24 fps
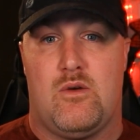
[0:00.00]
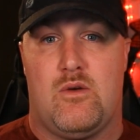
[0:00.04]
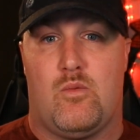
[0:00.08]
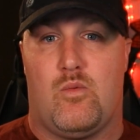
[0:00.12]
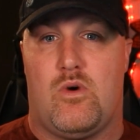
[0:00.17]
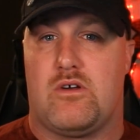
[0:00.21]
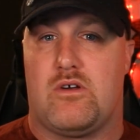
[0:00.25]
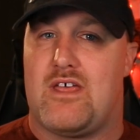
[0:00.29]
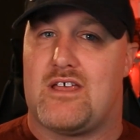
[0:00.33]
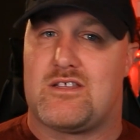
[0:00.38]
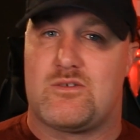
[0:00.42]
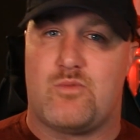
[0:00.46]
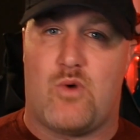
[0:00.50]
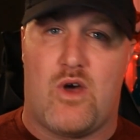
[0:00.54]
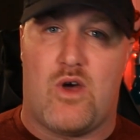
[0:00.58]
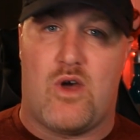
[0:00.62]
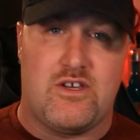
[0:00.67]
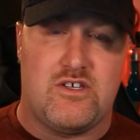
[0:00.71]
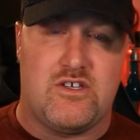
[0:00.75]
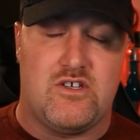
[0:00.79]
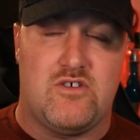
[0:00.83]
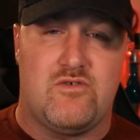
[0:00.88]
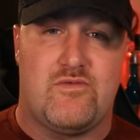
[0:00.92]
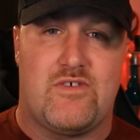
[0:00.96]
Well, guess
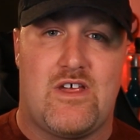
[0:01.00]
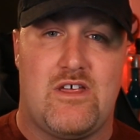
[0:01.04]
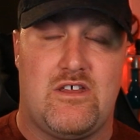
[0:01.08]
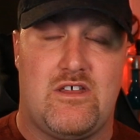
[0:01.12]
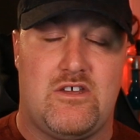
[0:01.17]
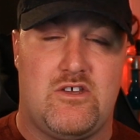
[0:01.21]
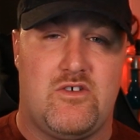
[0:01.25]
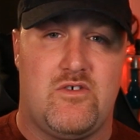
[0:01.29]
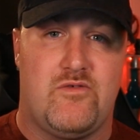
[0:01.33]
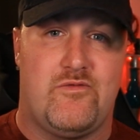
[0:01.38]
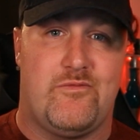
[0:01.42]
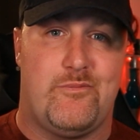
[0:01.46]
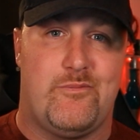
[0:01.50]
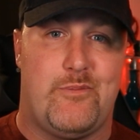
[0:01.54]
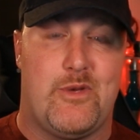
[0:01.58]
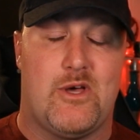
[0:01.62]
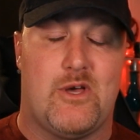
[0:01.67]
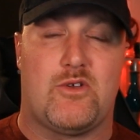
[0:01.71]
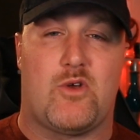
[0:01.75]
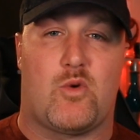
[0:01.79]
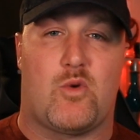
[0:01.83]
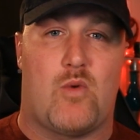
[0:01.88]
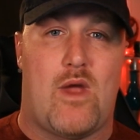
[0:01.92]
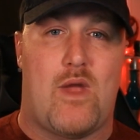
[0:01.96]
what? You've
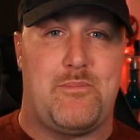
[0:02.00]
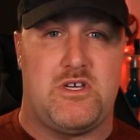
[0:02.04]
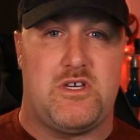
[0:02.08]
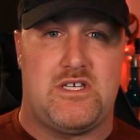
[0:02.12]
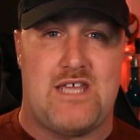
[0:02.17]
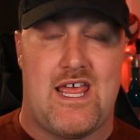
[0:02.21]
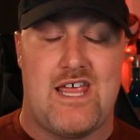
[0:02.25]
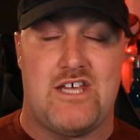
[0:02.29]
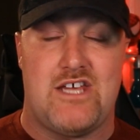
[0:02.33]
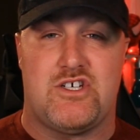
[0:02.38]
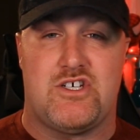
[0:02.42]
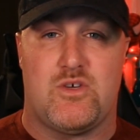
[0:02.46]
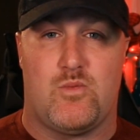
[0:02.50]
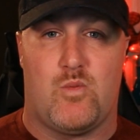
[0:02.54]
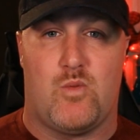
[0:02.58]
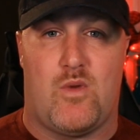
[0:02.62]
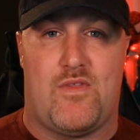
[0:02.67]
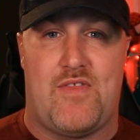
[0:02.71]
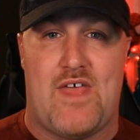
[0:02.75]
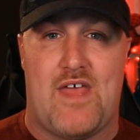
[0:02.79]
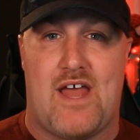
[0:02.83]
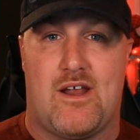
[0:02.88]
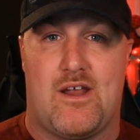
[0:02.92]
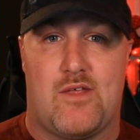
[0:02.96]
built a reputation with
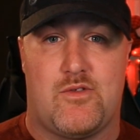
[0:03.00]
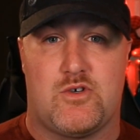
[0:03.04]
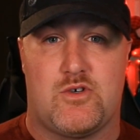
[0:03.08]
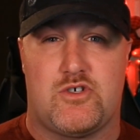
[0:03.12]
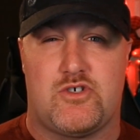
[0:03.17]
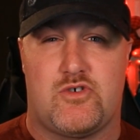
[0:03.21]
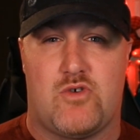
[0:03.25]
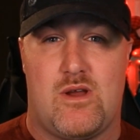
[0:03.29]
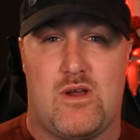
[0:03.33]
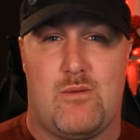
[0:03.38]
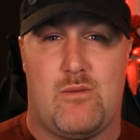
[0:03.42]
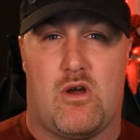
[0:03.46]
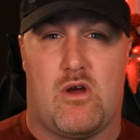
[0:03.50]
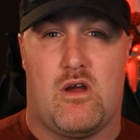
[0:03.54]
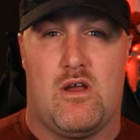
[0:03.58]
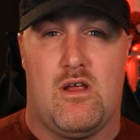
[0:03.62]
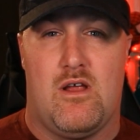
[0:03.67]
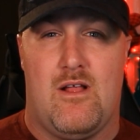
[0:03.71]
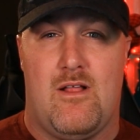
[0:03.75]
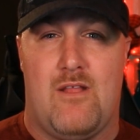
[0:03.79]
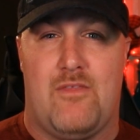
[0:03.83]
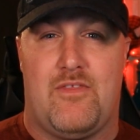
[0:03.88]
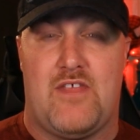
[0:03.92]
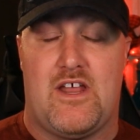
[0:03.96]
that other streamer
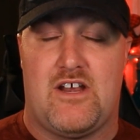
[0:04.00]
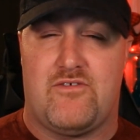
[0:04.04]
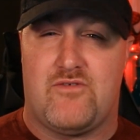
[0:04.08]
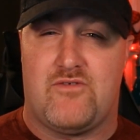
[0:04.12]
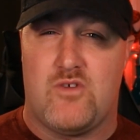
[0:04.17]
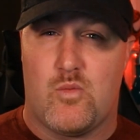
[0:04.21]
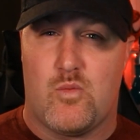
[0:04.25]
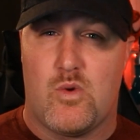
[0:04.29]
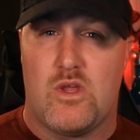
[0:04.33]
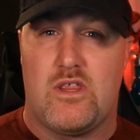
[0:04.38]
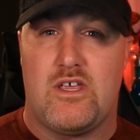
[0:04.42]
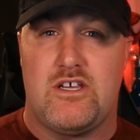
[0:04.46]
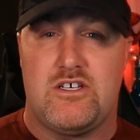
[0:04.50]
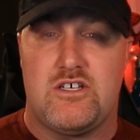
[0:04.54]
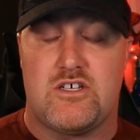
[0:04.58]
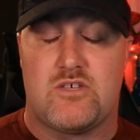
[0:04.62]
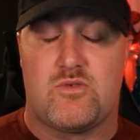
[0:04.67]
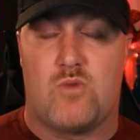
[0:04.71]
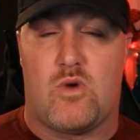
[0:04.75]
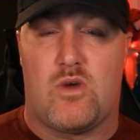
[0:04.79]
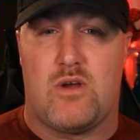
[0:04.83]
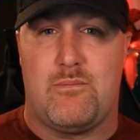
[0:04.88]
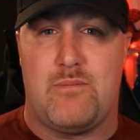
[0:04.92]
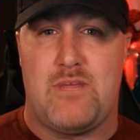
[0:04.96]
that if you really just
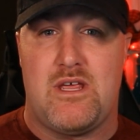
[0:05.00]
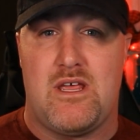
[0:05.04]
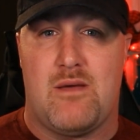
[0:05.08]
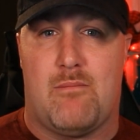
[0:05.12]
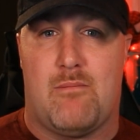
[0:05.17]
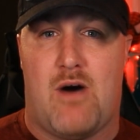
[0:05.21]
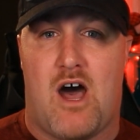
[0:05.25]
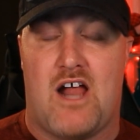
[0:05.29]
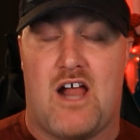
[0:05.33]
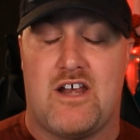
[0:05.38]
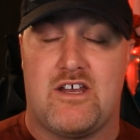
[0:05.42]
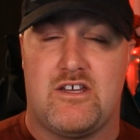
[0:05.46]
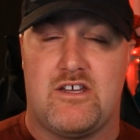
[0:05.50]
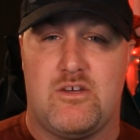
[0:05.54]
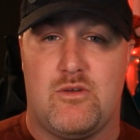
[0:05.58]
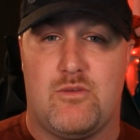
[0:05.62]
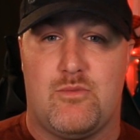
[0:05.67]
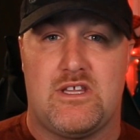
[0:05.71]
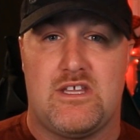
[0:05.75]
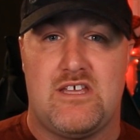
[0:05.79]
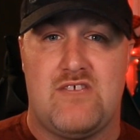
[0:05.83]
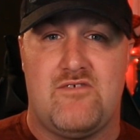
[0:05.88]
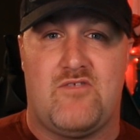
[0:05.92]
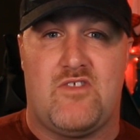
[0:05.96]
want to be a mod and you
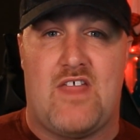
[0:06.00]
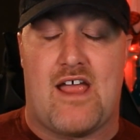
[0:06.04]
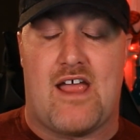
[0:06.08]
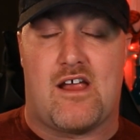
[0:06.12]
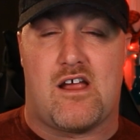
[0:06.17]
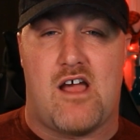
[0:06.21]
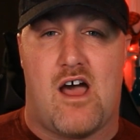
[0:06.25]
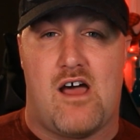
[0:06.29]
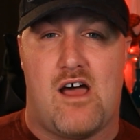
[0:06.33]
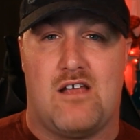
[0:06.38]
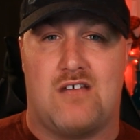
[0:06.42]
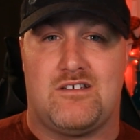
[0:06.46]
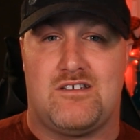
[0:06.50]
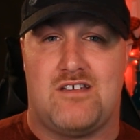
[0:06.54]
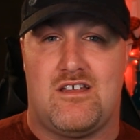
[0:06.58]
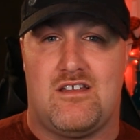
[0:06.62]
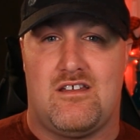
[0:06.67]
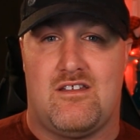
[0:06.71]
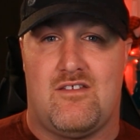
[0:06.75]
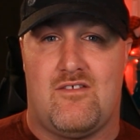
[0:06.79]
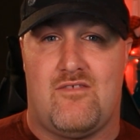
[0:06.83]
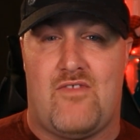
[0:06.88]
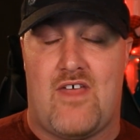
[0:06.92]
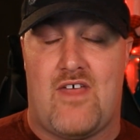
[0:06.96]
believe in that content
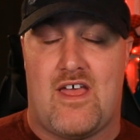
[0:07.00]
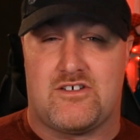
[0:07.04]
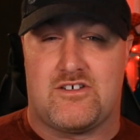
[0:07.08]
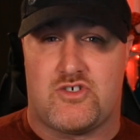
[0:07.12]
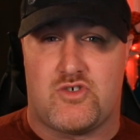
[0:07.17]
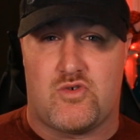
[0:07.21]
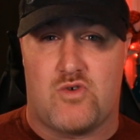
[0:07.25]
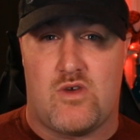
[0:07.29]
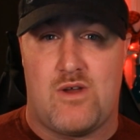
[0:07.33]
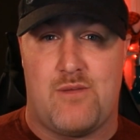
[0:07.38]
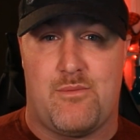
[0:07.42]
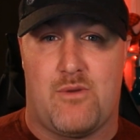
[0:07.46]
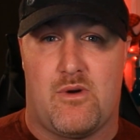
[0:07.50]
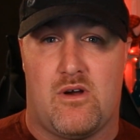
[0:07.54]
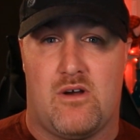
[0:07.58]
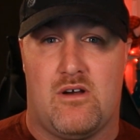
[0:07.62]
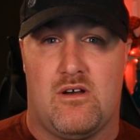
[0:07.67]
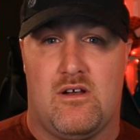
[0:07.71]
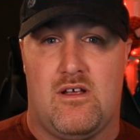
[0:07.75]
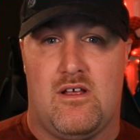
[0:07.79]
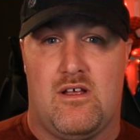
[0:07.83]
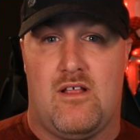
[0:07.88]
and in that streamer,